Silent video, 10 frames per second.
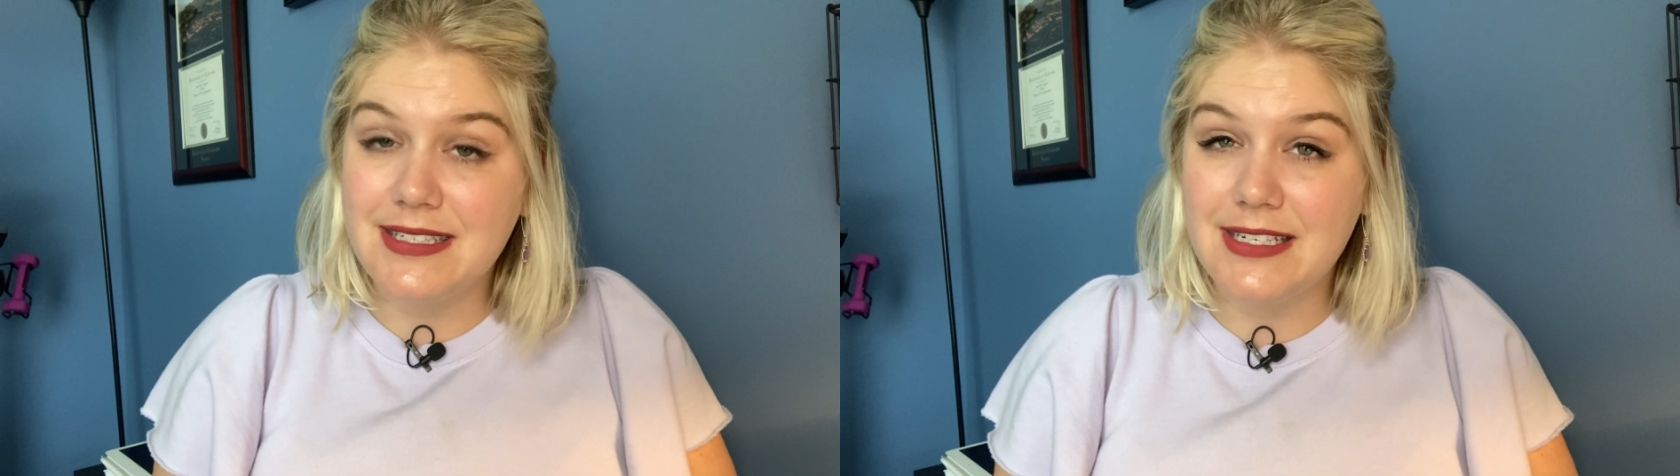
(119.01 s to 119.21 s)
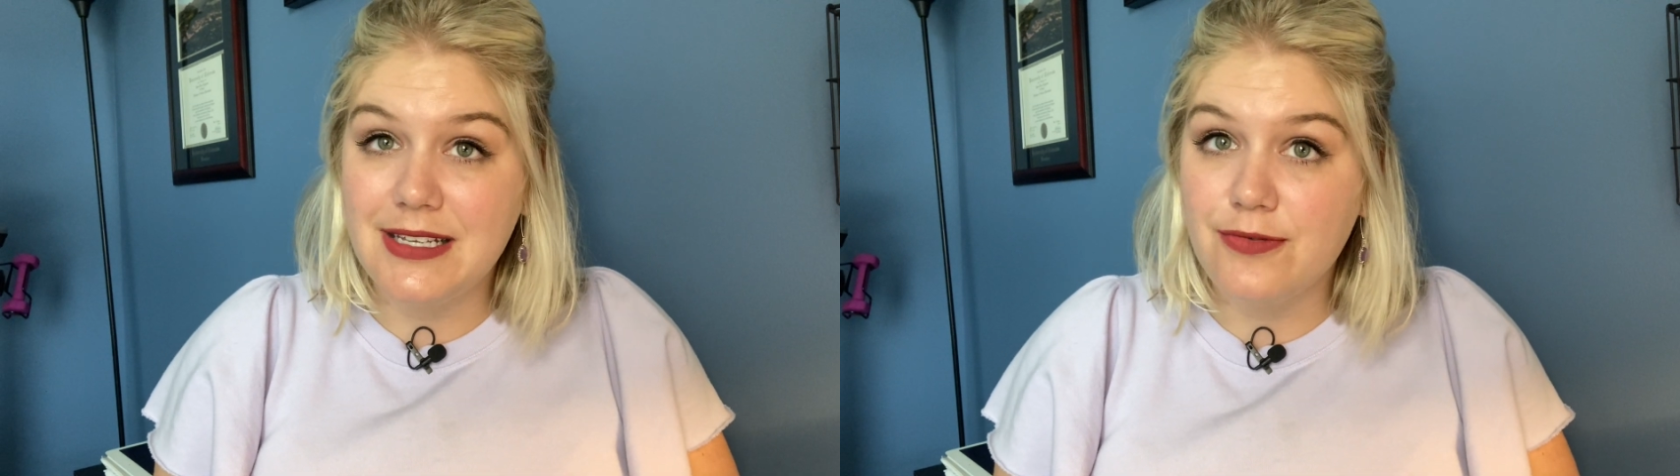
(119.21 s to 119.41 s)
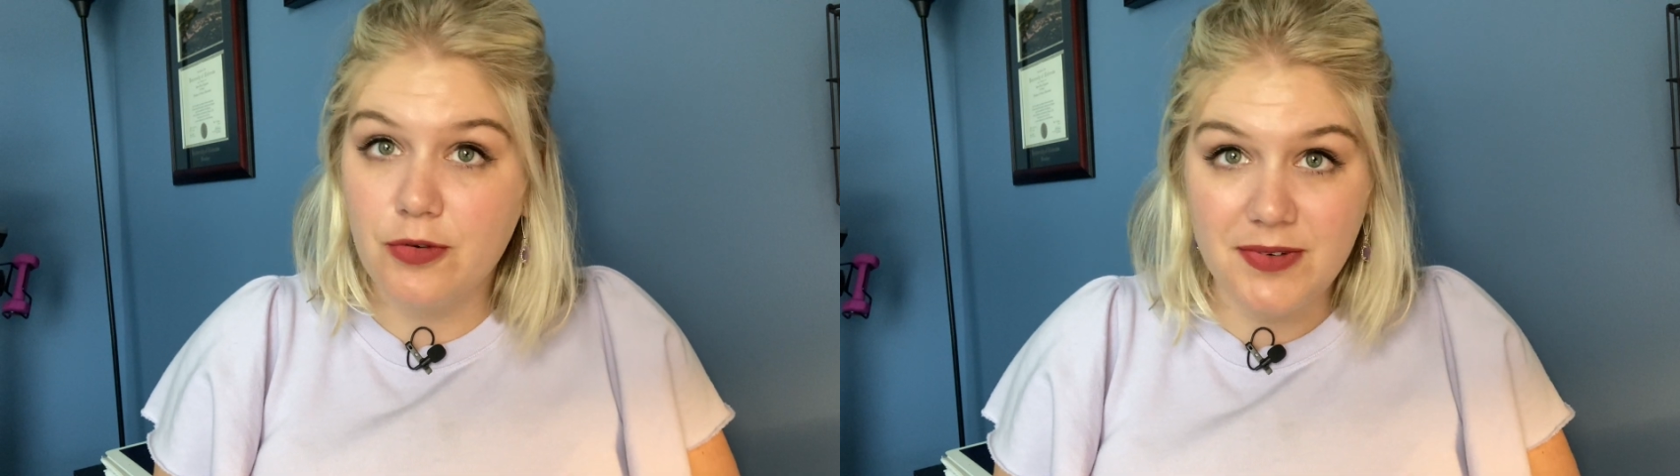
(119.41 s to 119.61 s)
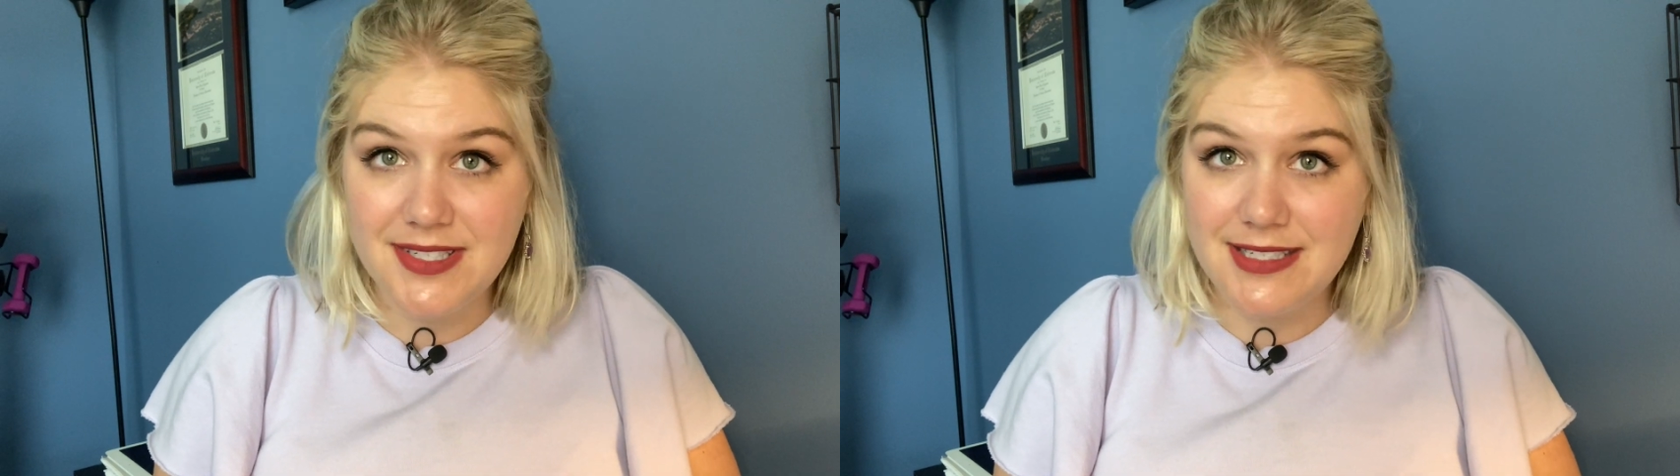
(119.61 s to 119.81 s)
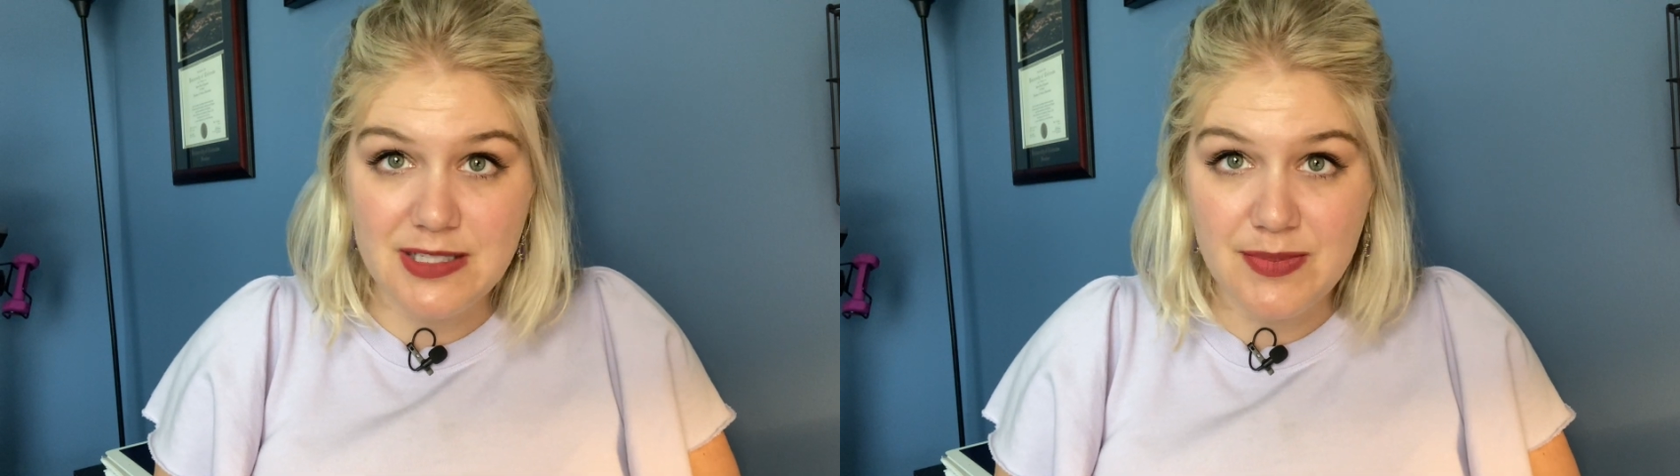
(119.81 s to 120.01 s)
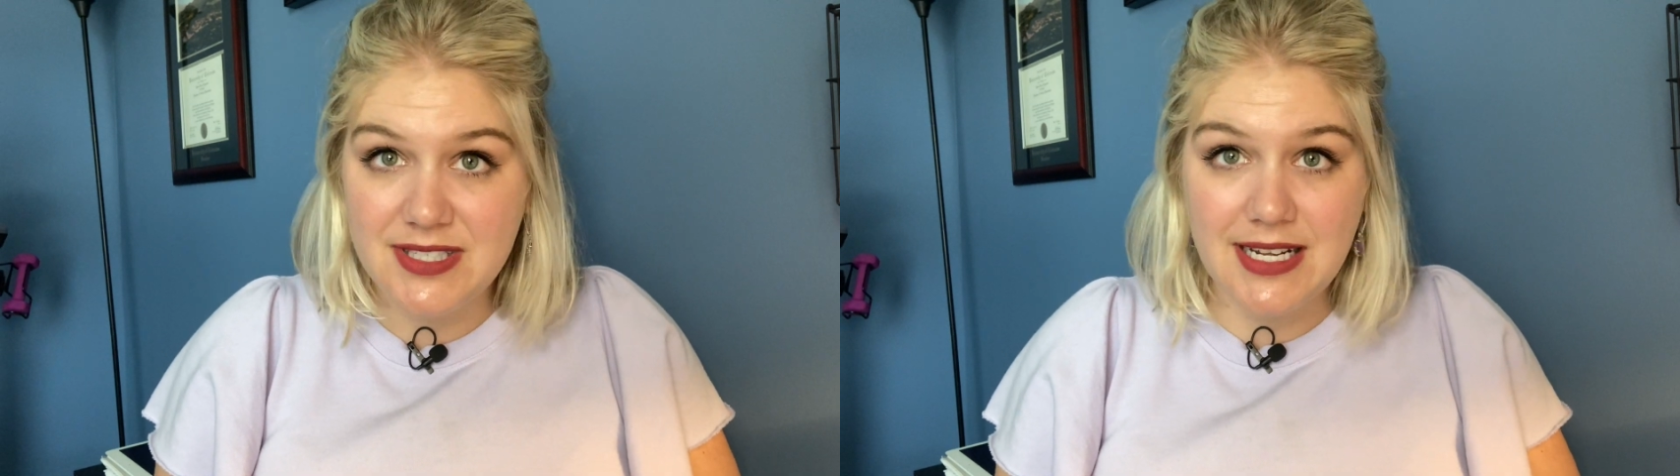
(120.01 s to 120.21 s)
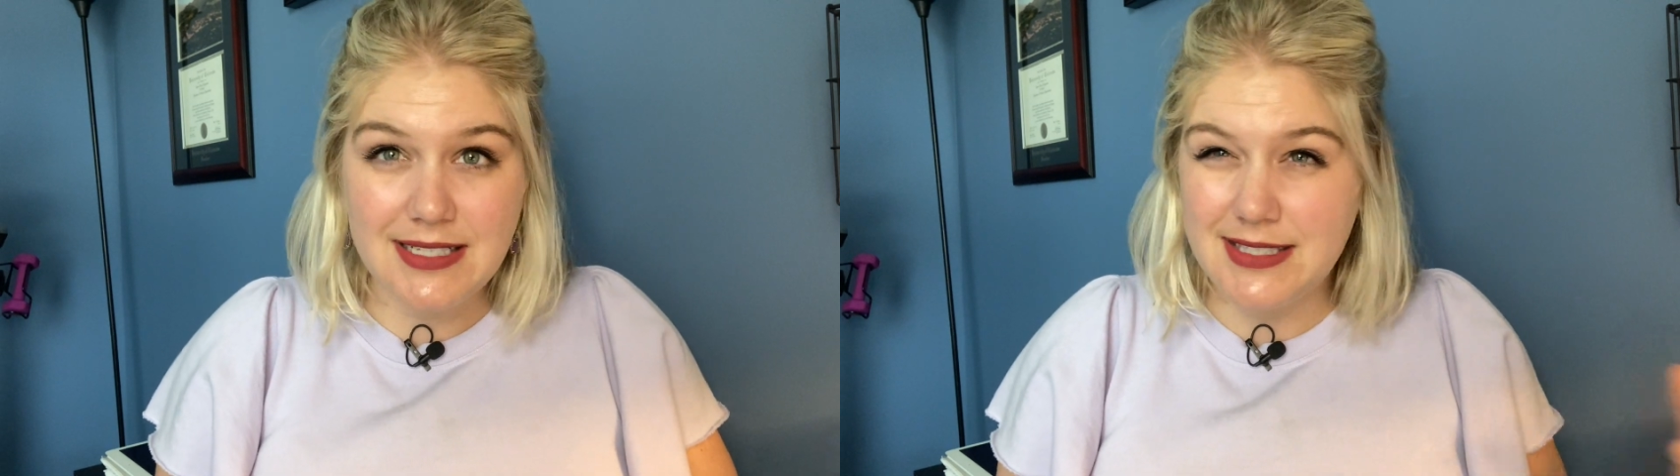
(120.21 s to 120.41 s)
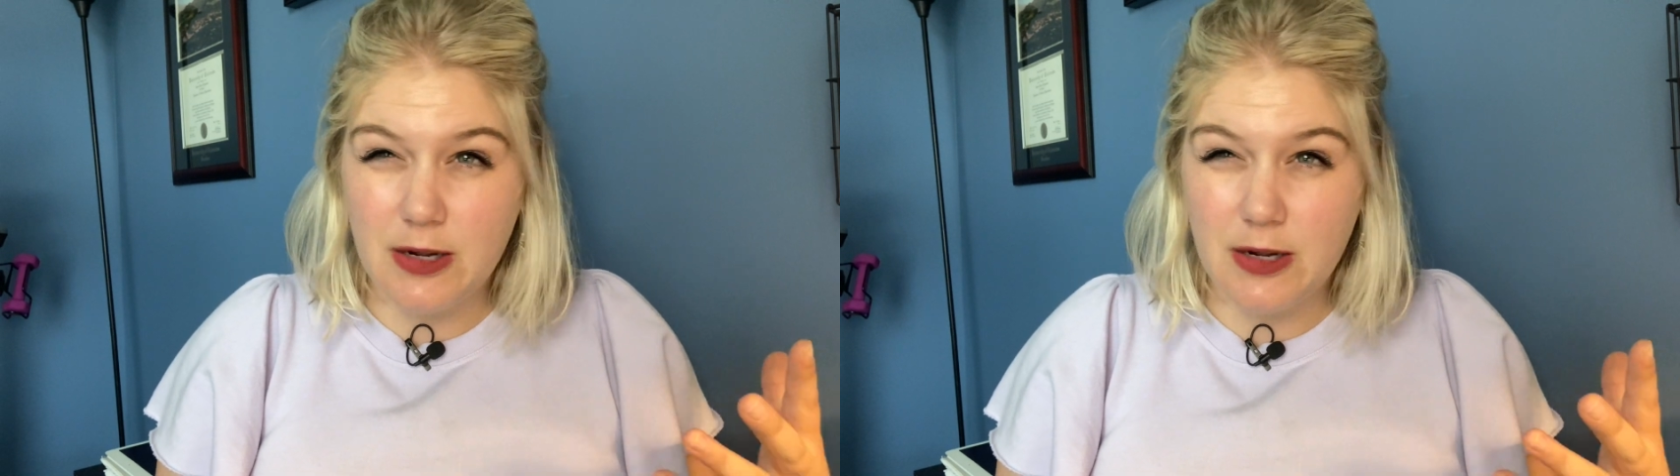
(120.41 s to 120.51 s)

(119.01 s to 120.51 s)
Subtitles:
City for reasons besides